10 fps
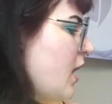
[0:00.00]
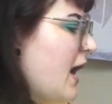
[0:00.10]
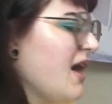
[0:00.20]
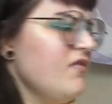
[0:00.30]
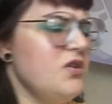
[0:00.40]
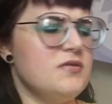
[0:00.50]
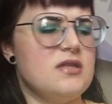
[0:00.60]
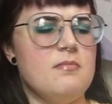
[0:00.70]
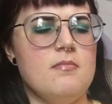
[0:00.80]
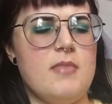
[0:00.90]
I haven't used the
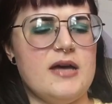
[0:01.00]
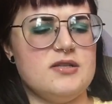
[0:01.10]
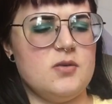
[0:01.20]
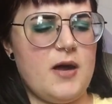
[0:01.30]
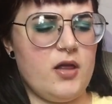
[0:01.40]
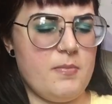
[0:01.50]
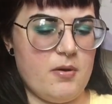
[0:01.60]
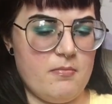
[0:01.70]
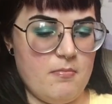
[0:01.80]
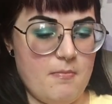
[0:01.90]
Master
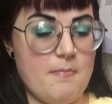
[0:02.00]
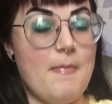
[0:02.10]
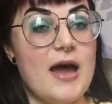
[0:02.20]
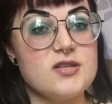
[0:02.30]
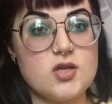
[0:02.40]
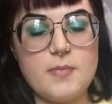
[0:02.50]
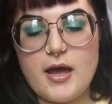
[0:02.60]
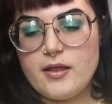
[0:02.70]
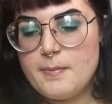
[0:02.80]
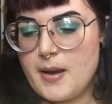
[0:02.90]

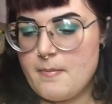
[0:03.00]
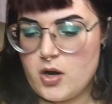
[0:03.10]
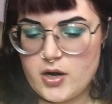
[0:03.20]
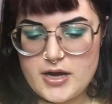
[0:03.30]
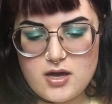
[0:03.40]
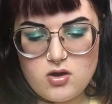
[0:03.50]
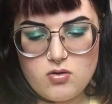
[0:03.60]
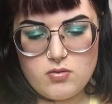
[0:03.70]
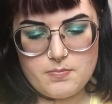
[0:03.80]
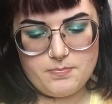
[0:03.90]
Palette by
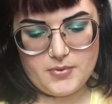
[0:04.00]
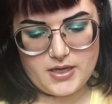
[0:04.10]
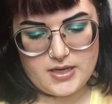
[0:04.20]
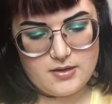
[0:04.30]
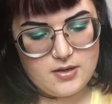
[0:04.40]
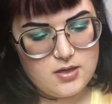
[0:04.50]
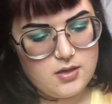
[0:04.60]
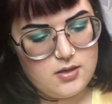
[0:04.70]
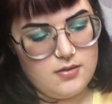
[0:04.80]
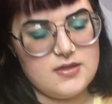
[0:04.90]
Mario, but
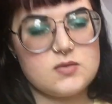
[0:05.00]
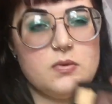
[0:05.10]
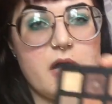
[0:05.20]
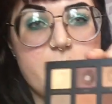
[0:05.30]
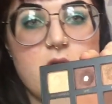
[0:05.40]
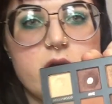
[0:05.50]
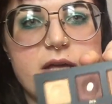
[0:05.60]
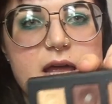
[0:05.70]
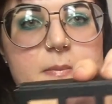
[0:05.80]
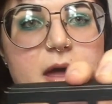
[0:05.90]
this will not be hard to
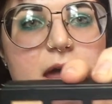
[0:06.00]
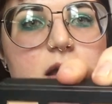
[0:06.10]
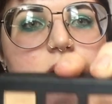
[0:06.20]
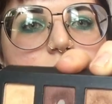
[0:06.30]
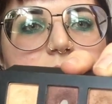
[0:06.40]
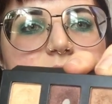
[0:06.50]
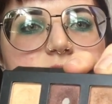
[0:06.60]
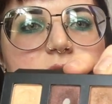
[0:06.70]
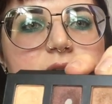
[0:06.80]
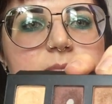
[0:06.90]
hit pan on. I do
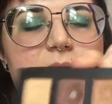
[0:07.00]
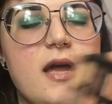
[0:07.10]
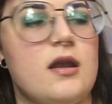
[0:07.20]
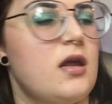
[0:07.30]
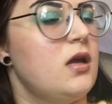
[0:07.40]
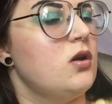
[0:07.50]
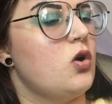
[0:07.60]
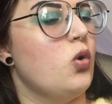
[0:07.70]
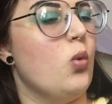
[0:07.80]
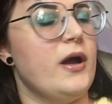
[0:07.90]
have pan in
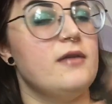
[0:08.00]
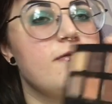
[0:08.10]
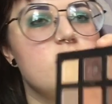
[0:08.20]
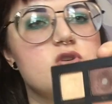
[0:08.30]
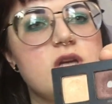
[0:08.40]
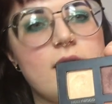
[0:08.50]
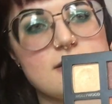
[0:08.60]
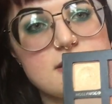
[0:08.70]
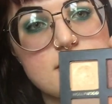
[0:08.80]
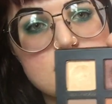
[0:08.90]
quite a few shades
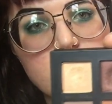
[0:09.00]
in this